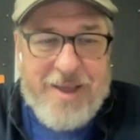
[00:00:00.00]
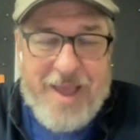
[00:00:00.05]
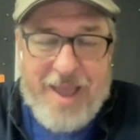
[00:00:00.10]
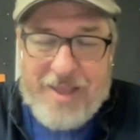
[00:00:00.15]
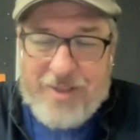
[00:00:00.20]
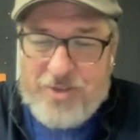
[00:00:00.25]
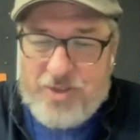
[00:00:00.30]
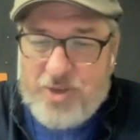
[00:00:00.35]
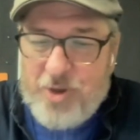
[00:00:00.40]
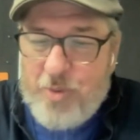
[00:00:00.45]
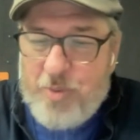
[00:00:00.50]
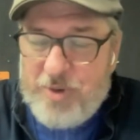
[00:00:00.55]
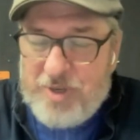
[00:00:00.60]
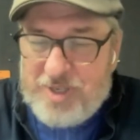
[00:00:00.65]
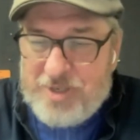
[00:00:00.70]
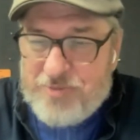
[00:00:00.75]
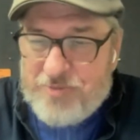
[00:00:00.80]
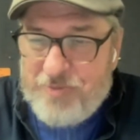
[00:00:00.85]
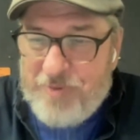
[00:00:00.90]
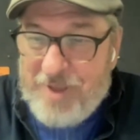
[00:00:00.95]
And so we're
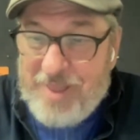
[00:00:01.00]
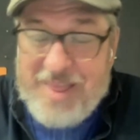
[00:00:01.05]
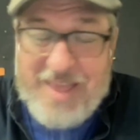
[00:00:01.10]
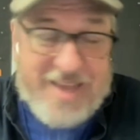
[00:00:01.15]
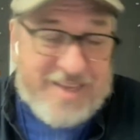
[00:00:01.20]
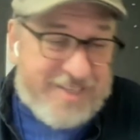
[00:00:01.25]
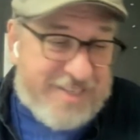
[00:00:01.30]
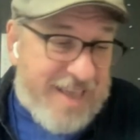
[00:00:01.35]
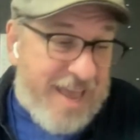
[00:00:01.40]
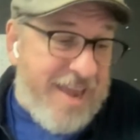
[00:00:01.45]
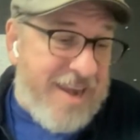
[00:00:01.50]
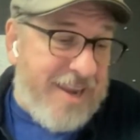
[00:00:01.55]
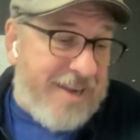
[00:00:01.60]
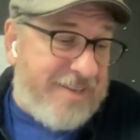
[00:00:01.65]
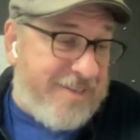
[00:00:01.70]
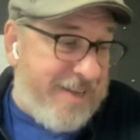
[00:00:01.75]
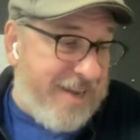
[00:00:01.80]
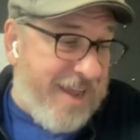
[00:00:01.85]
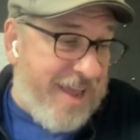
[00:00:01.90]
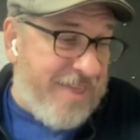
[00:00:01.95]
just really
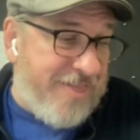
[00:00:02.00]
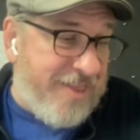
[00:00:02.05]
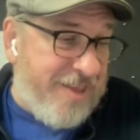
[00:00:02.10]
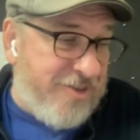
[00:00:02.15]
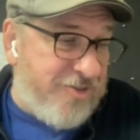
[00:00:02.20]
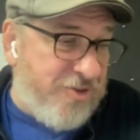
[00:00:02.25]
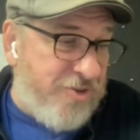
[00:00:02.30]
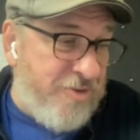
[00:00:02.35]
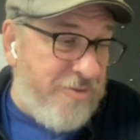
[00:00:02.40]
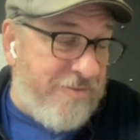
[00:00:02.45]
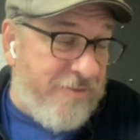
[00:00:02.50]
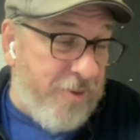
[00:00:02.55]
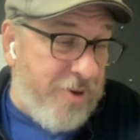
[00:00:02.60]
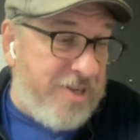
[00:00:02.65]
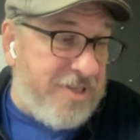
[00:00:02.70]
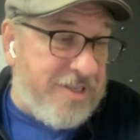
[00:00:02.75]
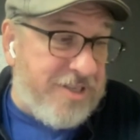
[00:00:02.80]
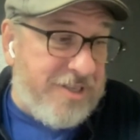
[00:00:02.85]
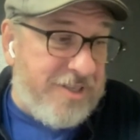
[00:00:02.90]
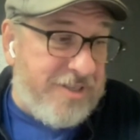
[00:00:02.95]
excited to get these new
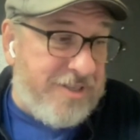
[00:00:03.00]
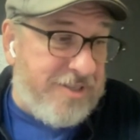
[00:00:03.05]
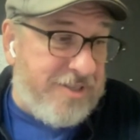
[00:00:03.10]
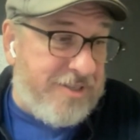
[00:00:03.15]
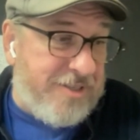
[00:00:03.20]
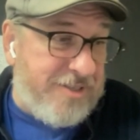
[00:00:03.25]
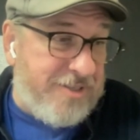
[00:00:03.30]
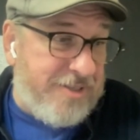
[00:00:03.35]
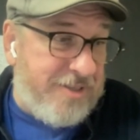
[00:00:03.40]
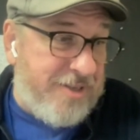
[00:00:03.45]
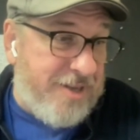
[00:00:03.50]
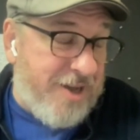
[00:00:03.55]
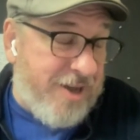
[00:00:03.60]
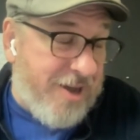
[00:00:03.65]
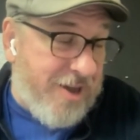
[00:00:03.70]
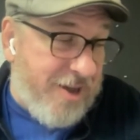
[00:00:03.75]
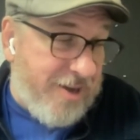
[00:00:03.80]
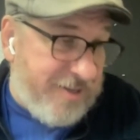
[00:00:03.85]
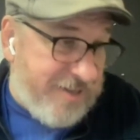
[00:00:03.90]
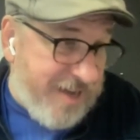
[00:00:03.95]
voices
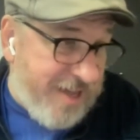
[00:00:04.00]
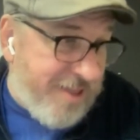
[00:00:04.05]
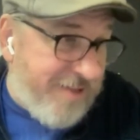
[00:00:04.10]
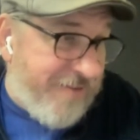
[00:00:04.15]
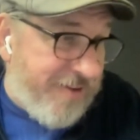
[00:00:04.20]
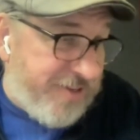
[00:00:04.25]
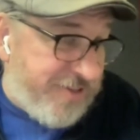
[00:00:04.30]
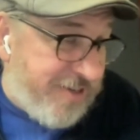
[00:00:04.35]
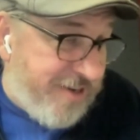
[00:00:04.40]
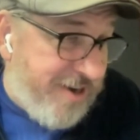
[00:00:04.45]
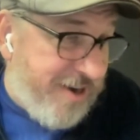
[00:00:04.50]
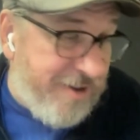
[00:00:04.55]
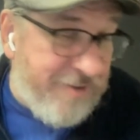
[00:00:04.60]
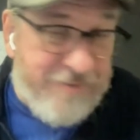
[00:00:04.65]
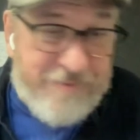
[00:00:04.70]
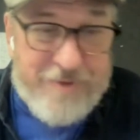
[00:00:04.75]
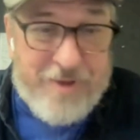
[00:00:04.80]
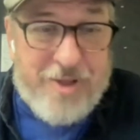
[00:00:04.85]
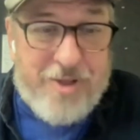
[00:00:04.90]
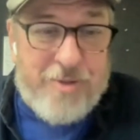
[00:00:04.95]
on television and in
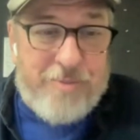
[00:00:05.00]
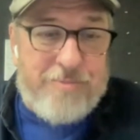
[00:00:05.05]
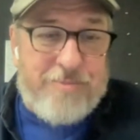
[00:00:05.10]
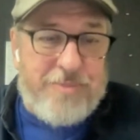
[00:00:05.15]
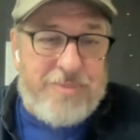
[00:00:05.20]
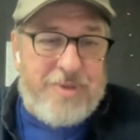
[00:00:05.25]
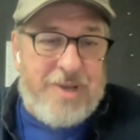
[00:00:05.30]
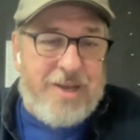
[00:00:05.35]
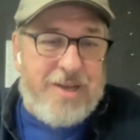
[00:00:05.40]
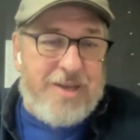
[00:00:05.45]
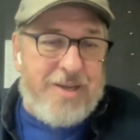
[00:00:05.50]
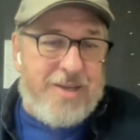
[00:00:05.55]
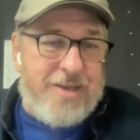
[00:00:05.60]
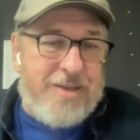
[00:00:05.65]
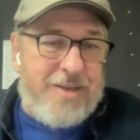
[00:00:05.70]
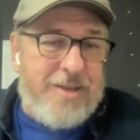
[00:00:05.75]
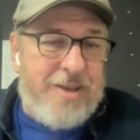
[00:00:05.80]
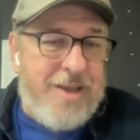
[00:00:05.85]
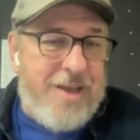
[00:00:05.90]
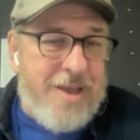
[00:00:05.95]
film
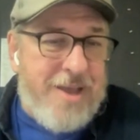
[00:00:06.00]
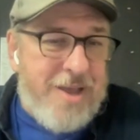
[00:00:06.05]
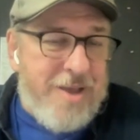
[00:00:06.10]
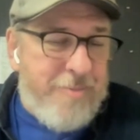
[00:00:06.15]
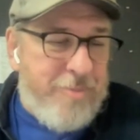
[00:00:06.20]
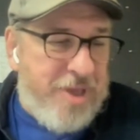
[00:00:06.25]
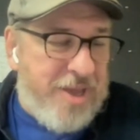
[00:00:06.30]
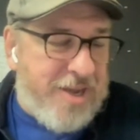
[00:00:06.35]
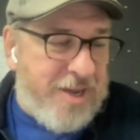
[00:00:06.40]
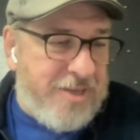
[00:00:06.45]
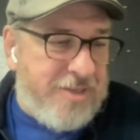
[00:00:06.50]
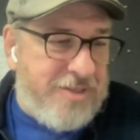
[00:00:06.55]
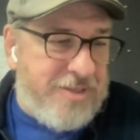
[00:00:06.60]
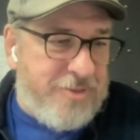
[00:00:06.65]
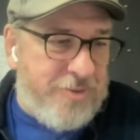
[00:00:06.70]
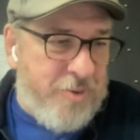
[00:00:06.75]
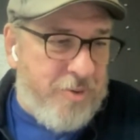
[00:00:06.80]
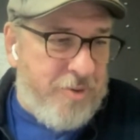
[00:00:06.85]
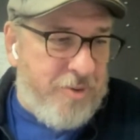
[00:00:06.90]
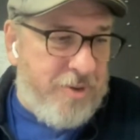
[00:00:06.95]

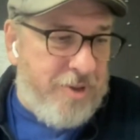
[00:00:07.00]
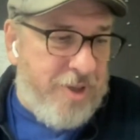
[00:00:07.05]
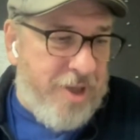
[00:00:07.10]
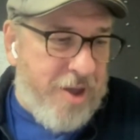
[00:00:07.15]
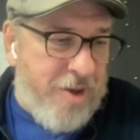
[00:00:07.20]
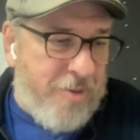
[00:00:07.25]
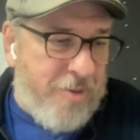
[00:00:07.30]
because, you